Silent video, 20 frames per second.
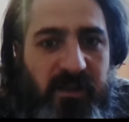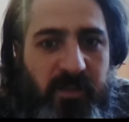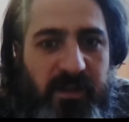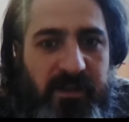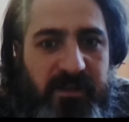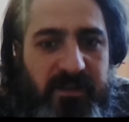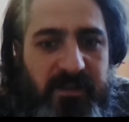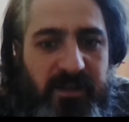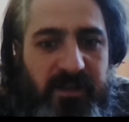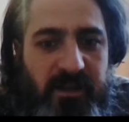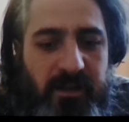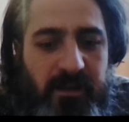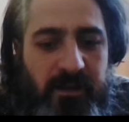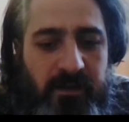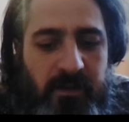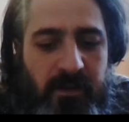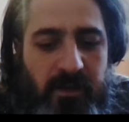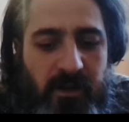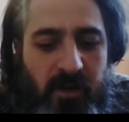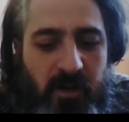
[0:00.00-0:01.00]
But
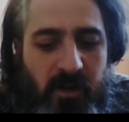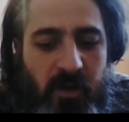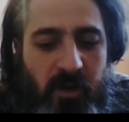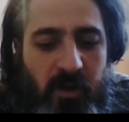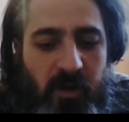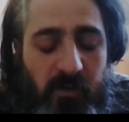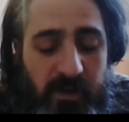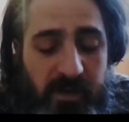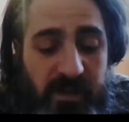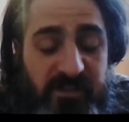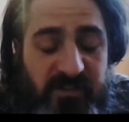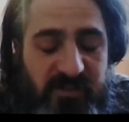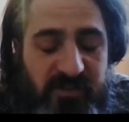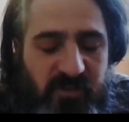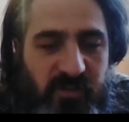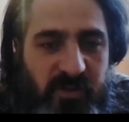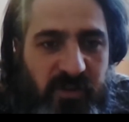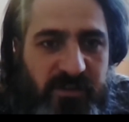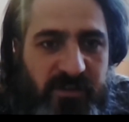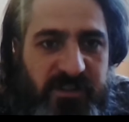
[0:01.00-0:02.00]
over the last
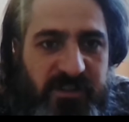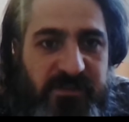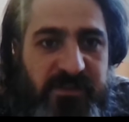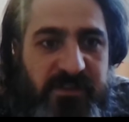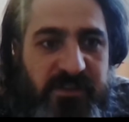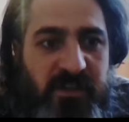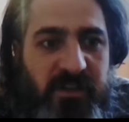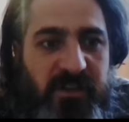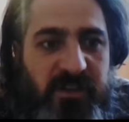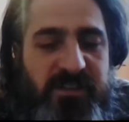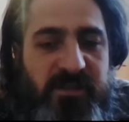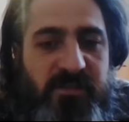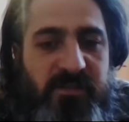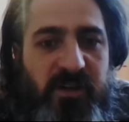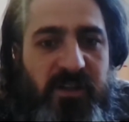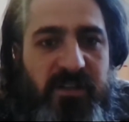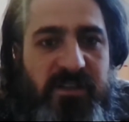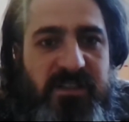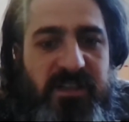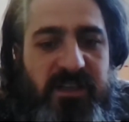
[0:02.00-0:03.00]
2 years, I've started some
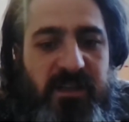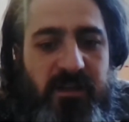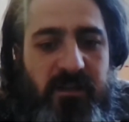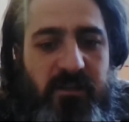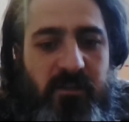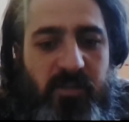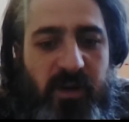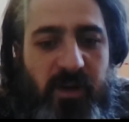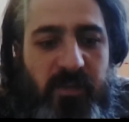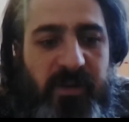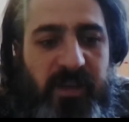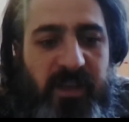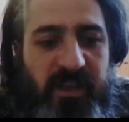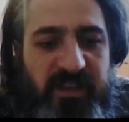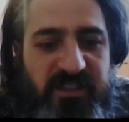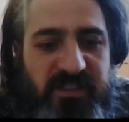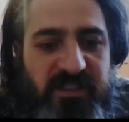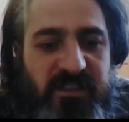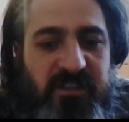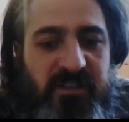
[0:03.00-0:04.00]
on-site
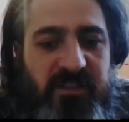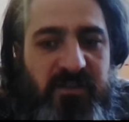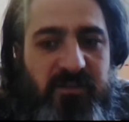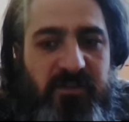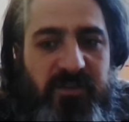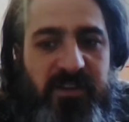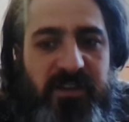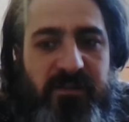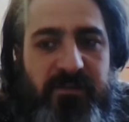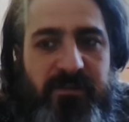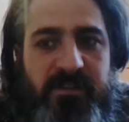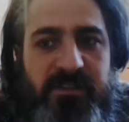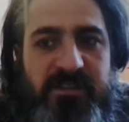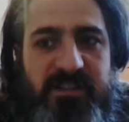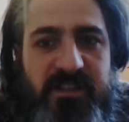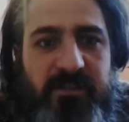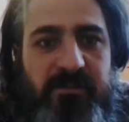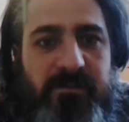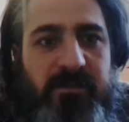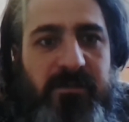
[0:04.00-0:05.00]
propagation and doing different
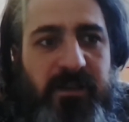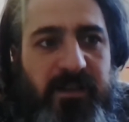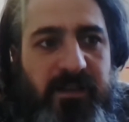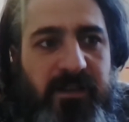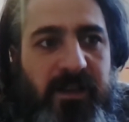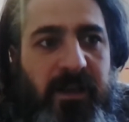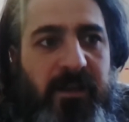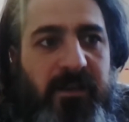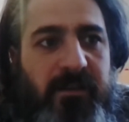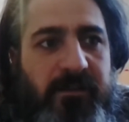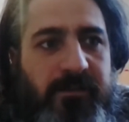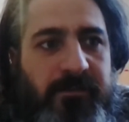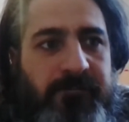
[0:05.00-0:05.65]
stuff like that.